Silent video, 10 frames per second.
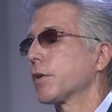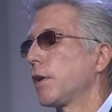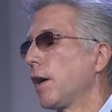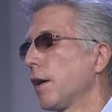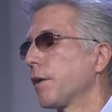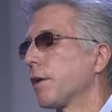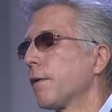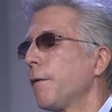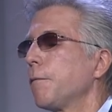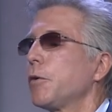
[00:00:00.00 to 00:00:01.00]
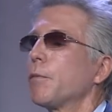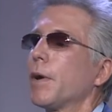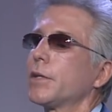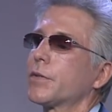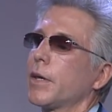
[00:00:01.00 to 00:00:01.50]
in HANA, you
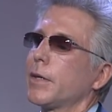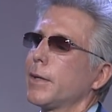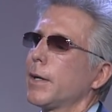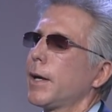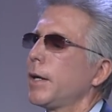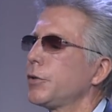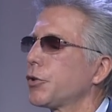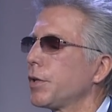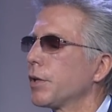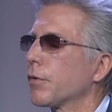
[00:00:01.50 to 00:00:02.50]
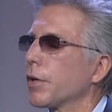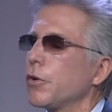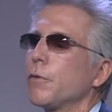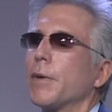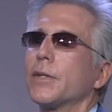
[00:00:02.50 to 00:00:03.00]
might say, yeah, engineering.
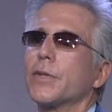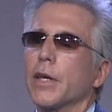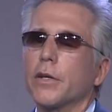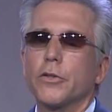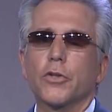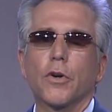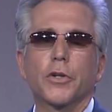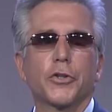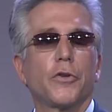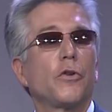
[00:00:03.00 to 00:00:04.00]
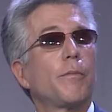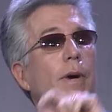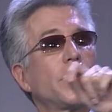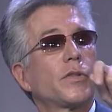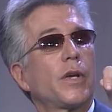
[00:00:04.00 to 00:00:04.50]
You might say construction. You
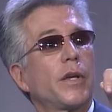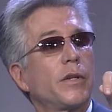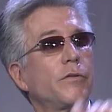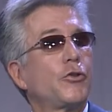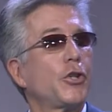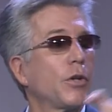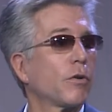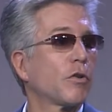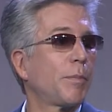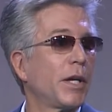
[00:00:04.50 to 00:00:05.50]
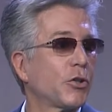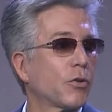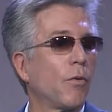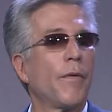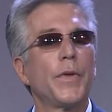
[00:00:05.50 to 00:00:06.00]
might say
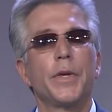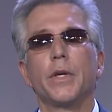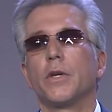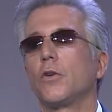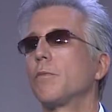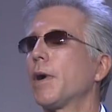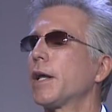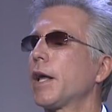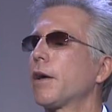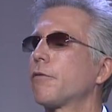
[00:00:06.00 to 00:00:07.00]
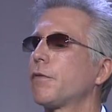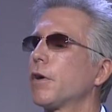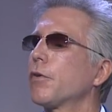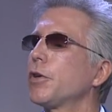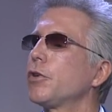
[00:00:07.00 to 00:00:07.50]
geospatial. You might have
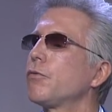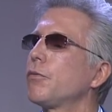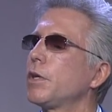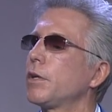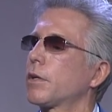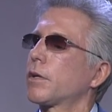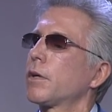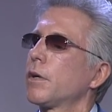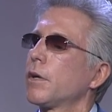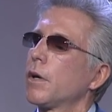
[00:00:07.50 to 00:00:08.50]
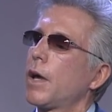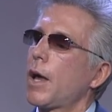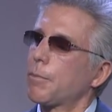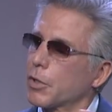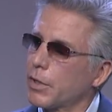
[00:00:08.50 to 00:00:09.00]
very unique
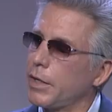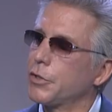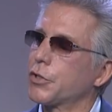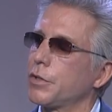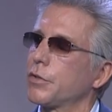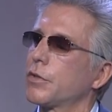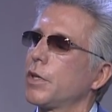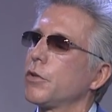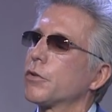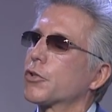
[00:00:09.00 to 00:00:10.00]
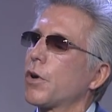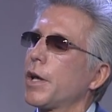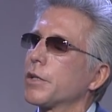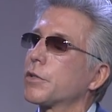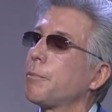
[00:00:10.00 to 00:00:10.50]
applications that you're
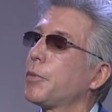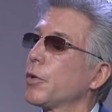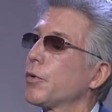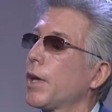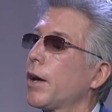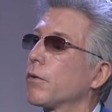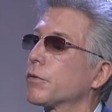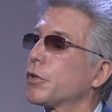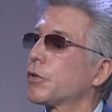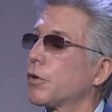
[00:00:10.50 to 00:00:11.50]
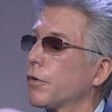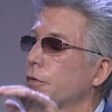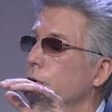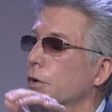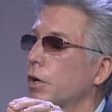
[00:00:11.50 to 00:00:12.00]
trying to build out to serve
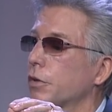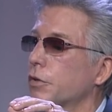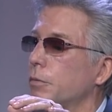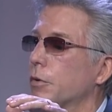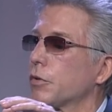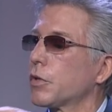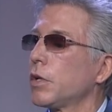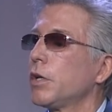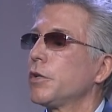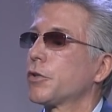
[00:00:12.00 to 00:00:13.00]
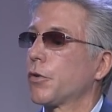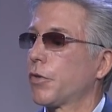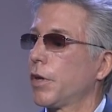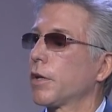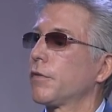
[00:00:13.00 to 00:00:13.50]
your customers. So
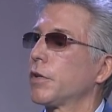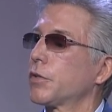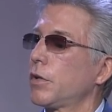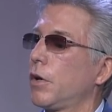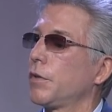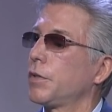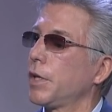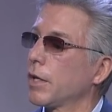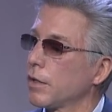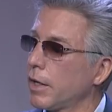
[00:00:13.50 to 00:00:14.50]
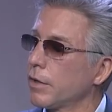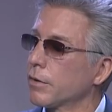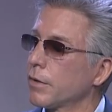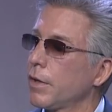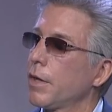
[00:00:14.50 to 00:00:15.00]
think of us on the data layer.
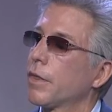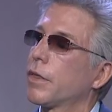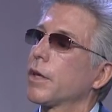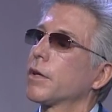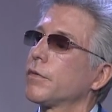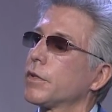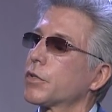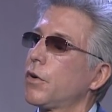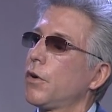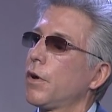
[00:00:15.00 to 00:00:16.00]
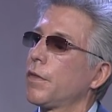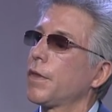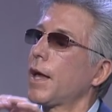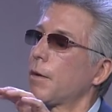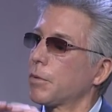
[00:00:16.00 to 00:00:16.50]
Think of us on
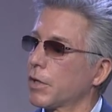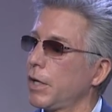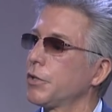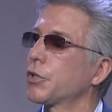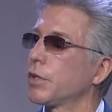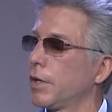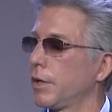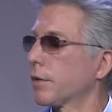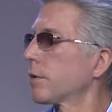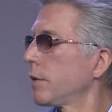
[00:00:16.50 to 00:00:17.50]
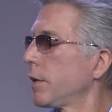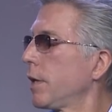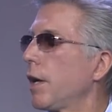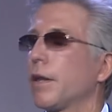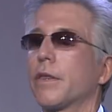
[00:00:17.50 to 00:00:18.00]
the application layer
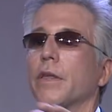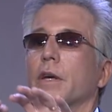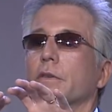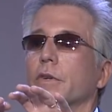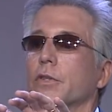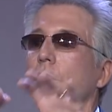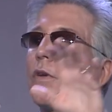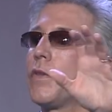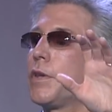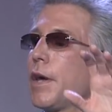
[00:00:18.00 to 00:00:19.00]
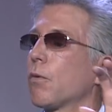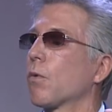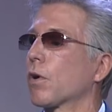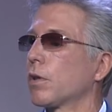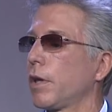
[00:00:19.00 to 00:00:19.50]
and think of us on the
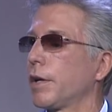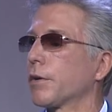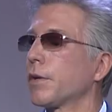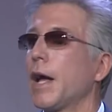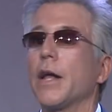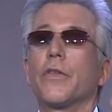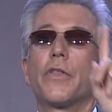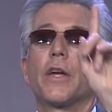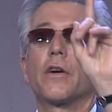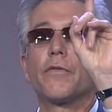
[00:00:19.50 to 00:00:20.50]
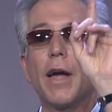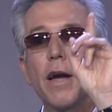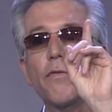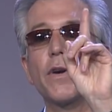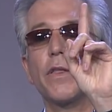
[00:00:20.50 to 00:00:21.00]
network layer and think of
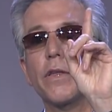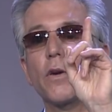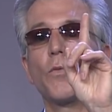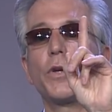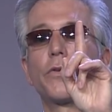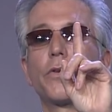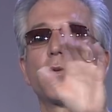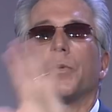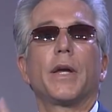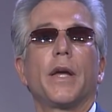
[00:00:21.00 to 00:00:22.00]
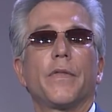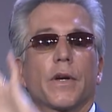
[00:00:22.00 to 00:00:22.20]
everything we do in the